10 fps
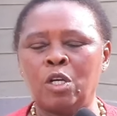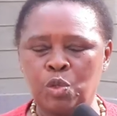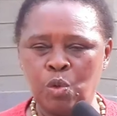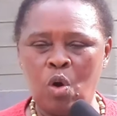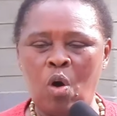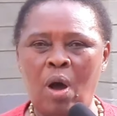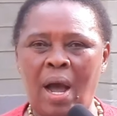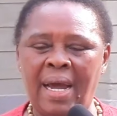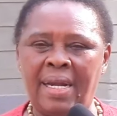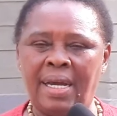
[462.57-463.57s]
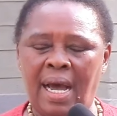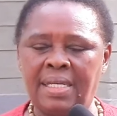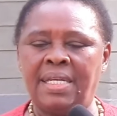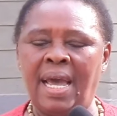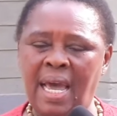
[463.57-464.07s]
to go and
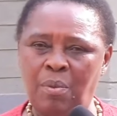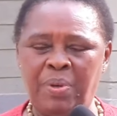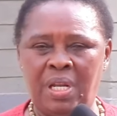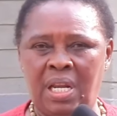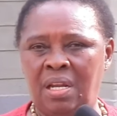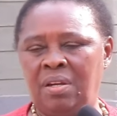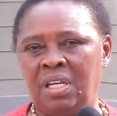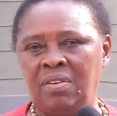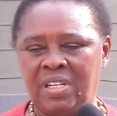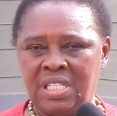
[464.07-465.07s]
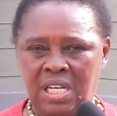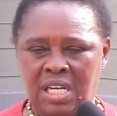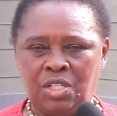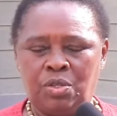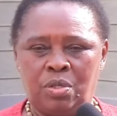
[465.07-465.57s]
to help in
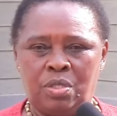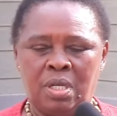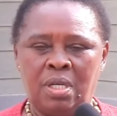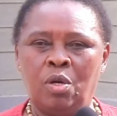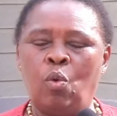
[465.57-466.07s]
investigations.